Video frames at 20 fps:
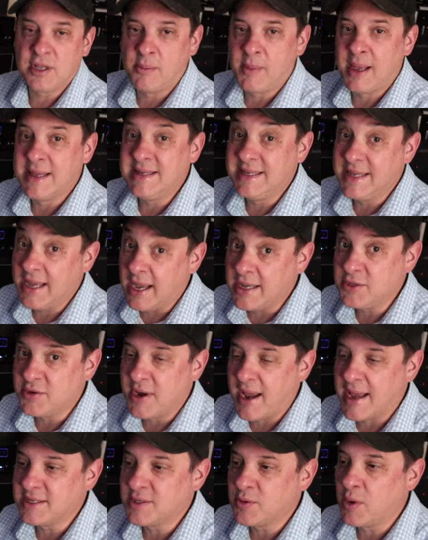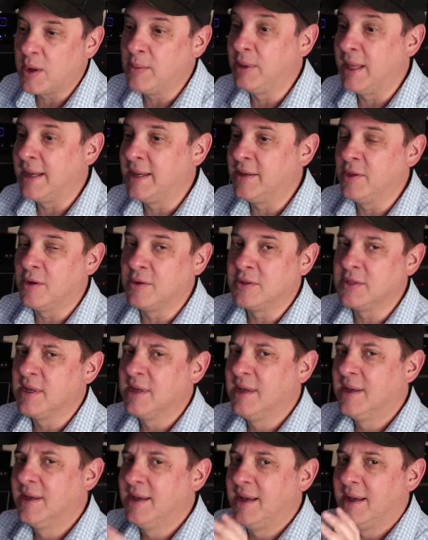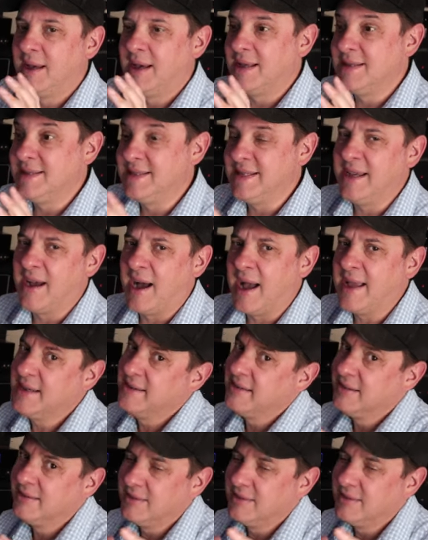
all my DI tracks. So I blended those uh, DI,